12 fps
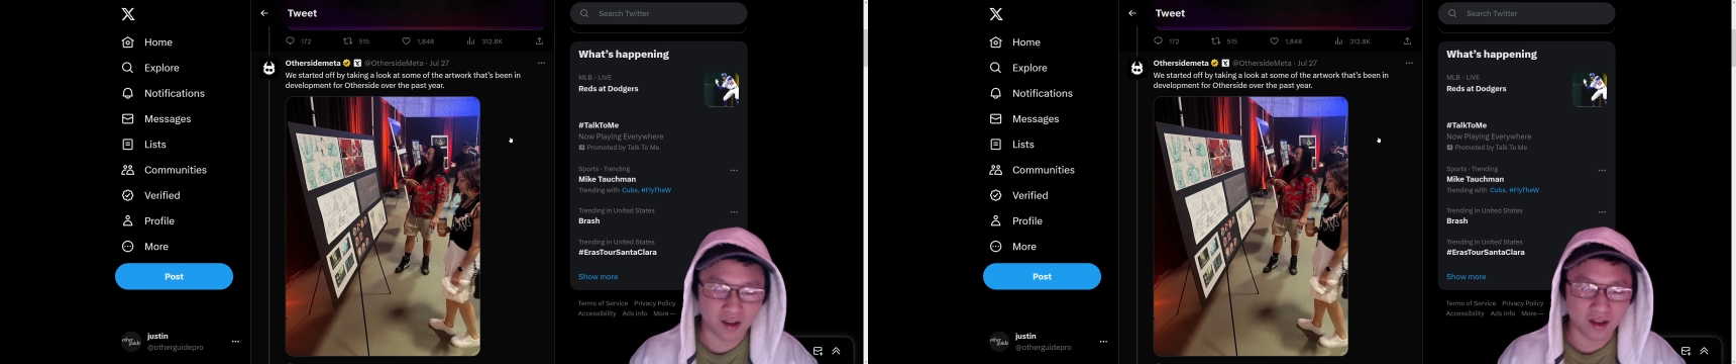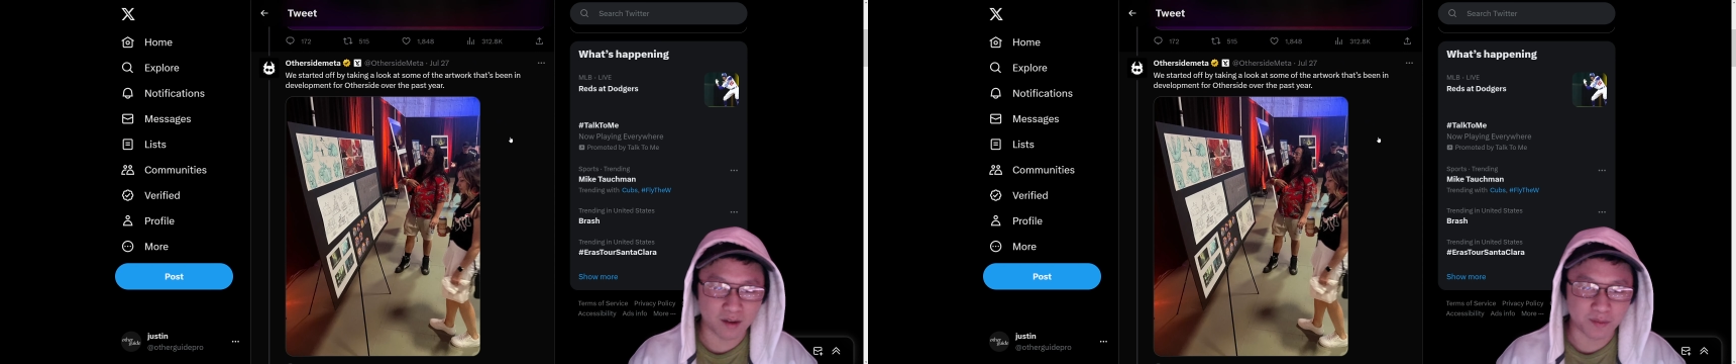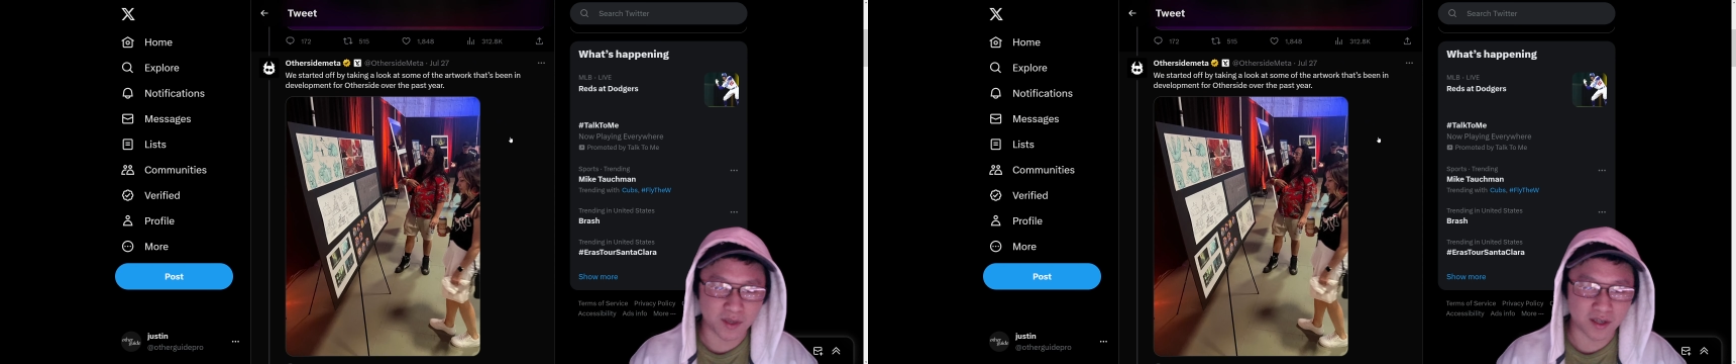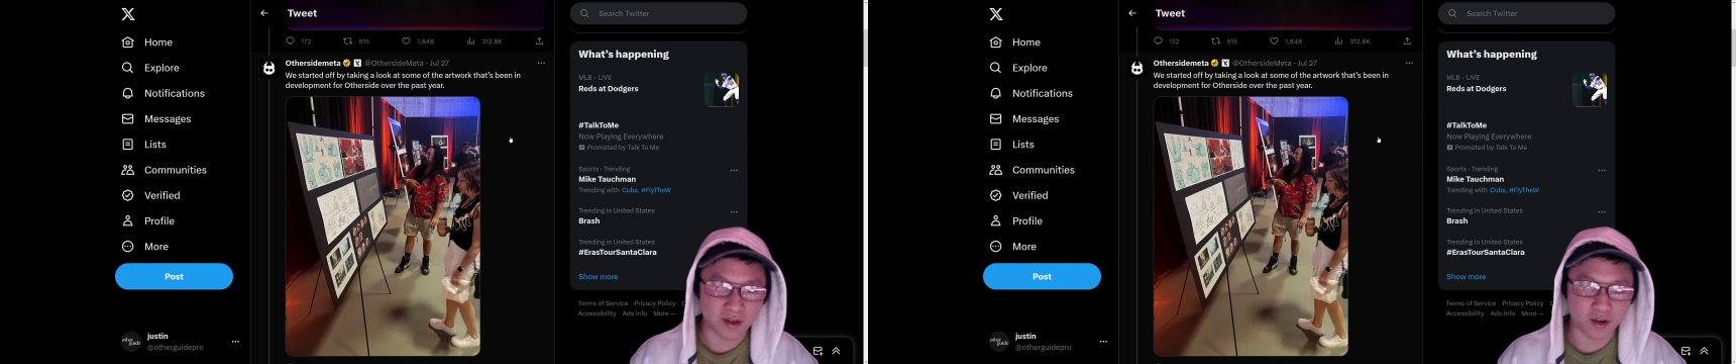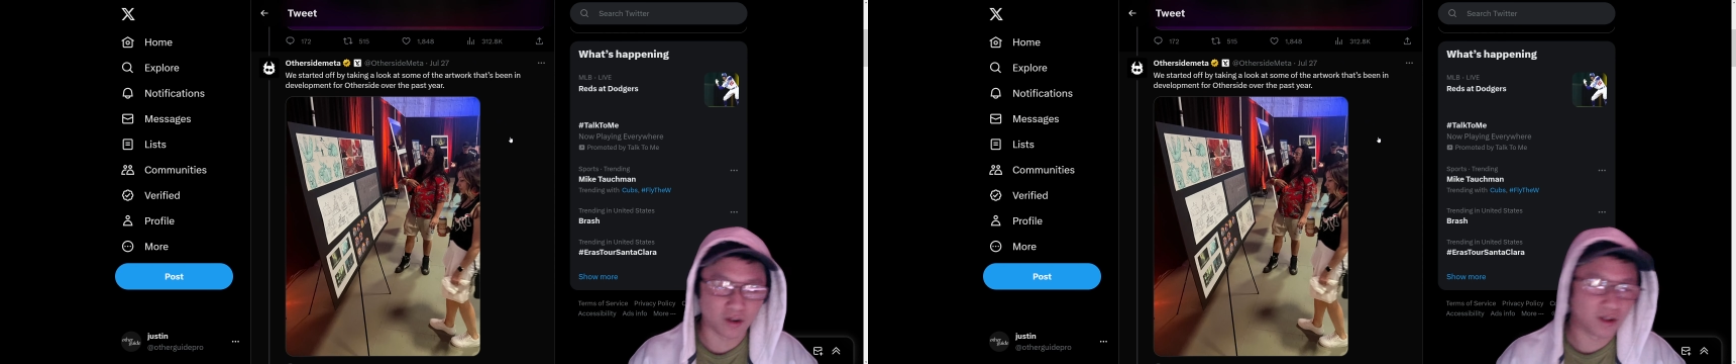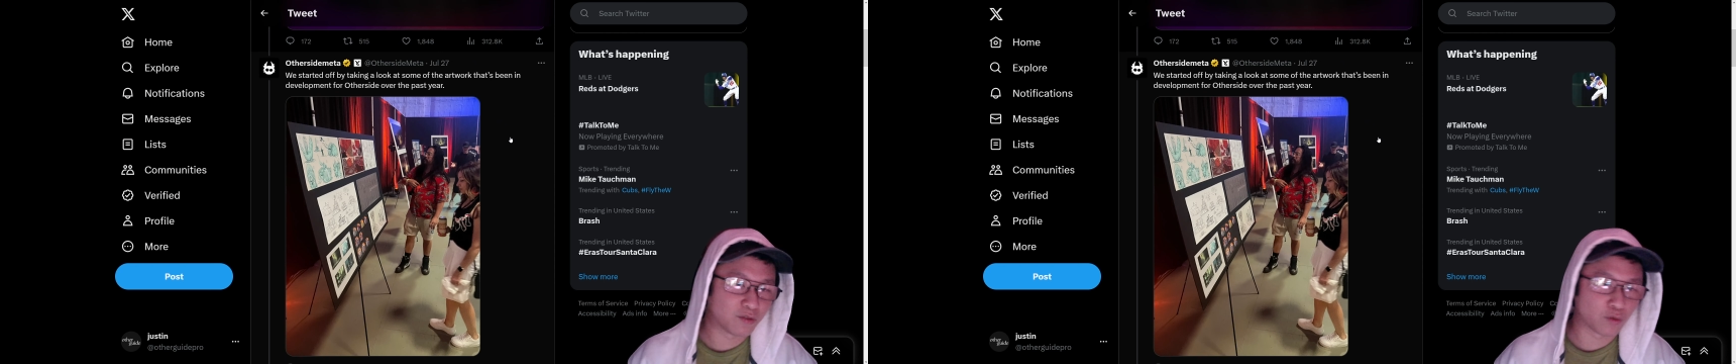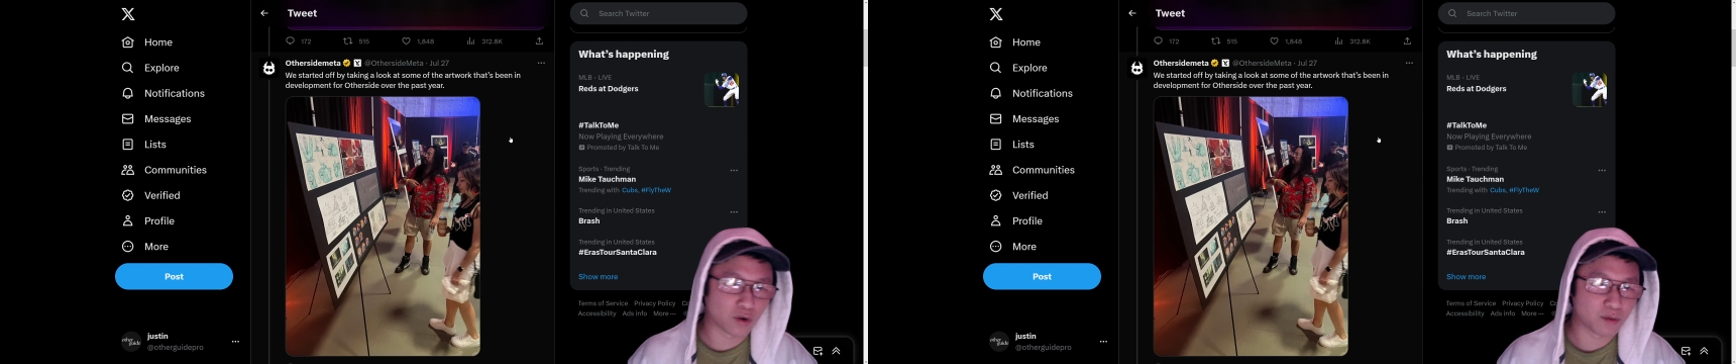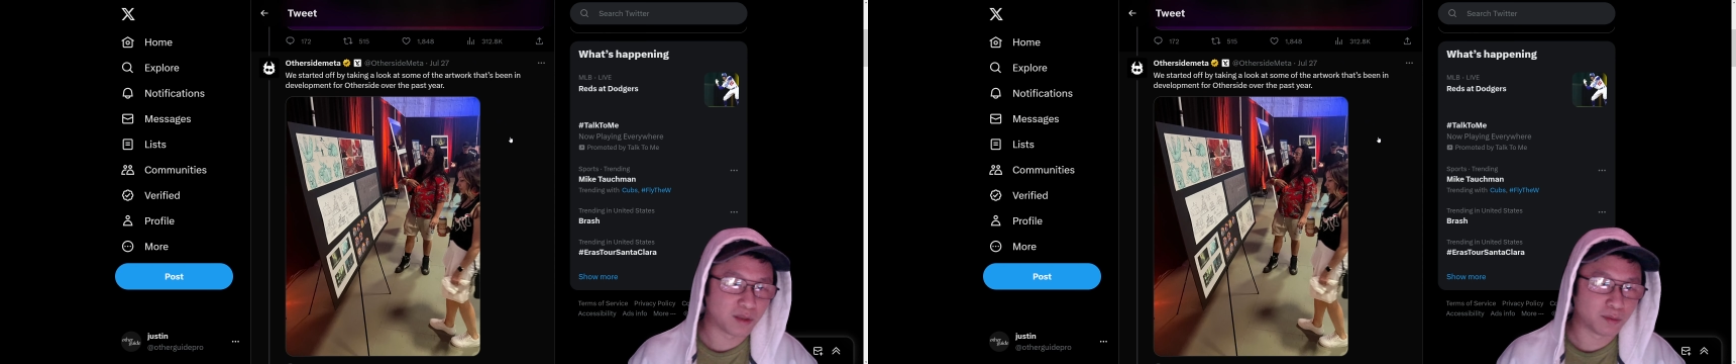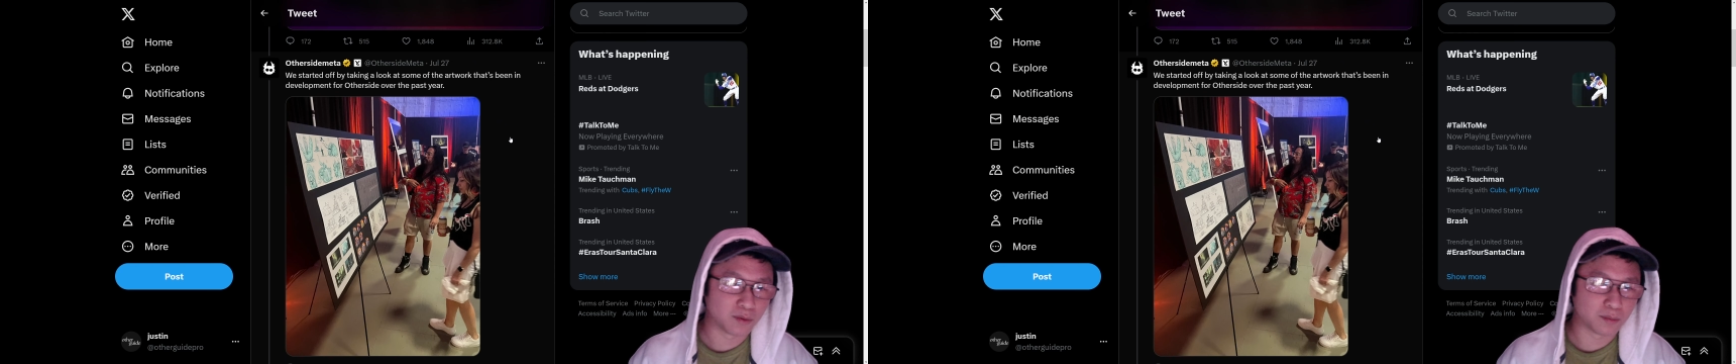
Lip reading: I mean, it only had 40 people,